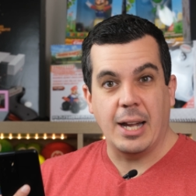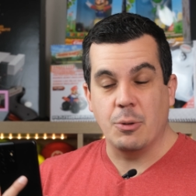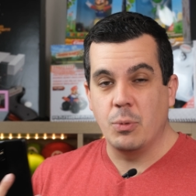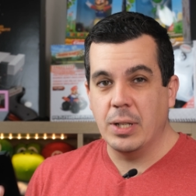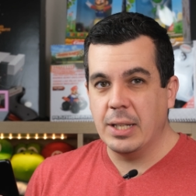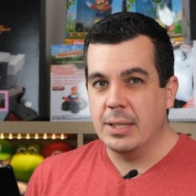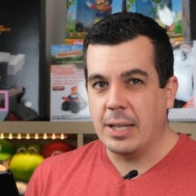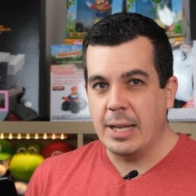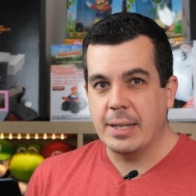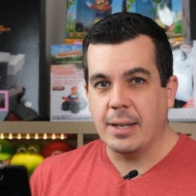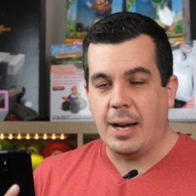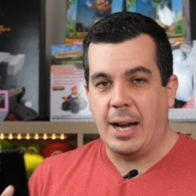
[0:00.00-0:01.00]
I really
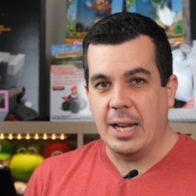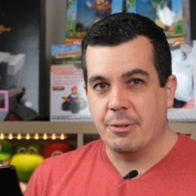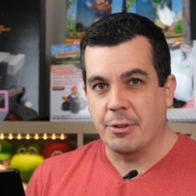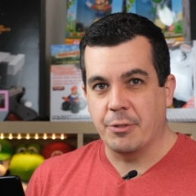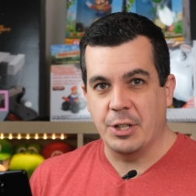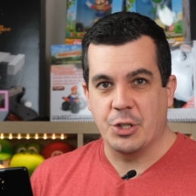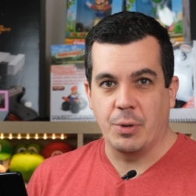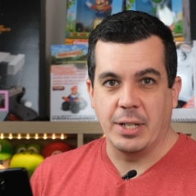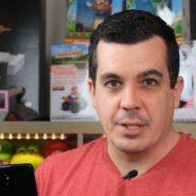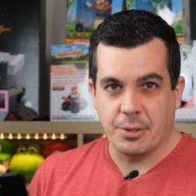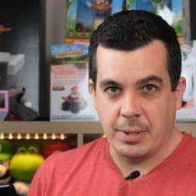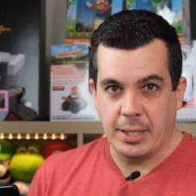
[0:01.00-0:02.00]
like high refresh
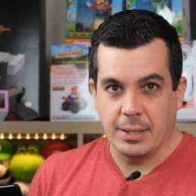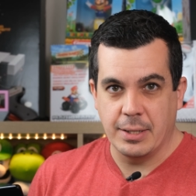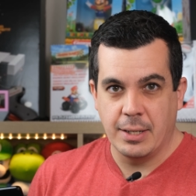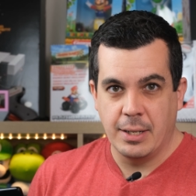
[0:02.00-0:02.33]
rate screens.